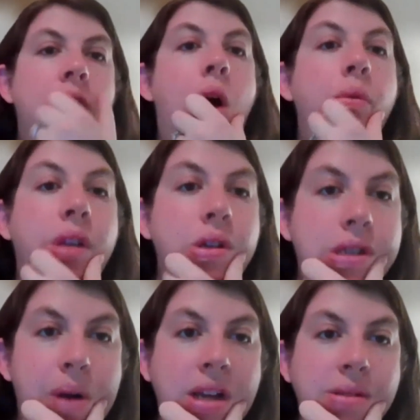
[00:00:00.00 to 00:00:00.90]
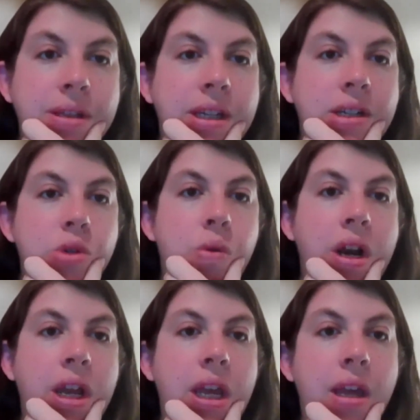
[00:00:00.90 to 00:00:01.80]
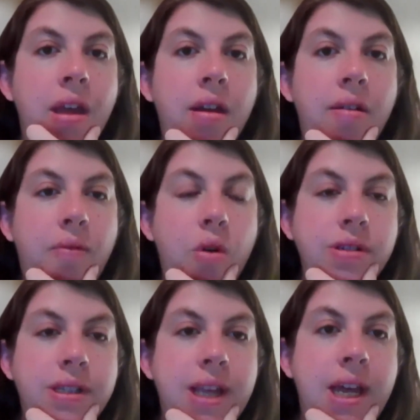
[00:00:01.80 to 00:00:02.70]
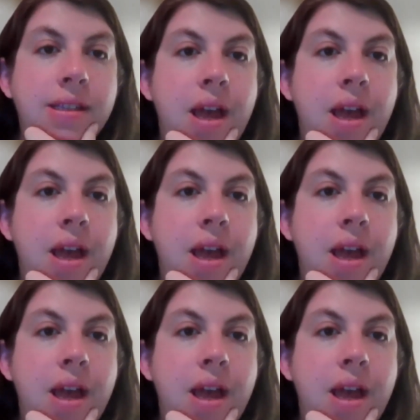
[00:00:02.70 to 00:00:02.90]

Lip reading: Oh, there's approximately 24 sites.